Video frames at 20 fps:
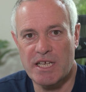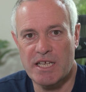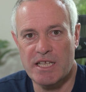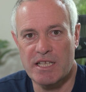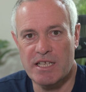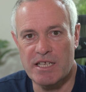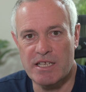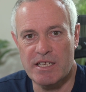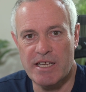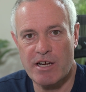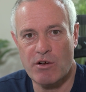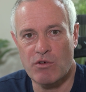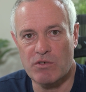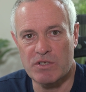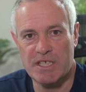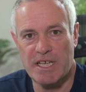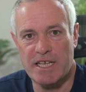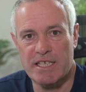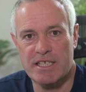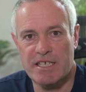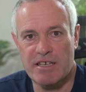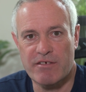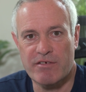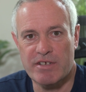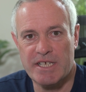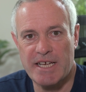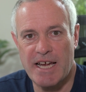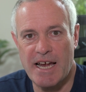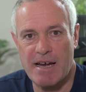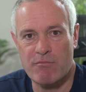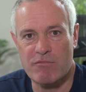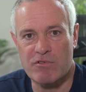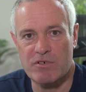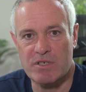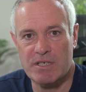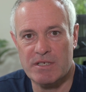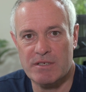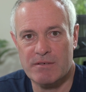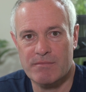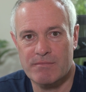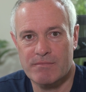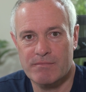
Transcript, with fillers: in the Nikon Z series cameras.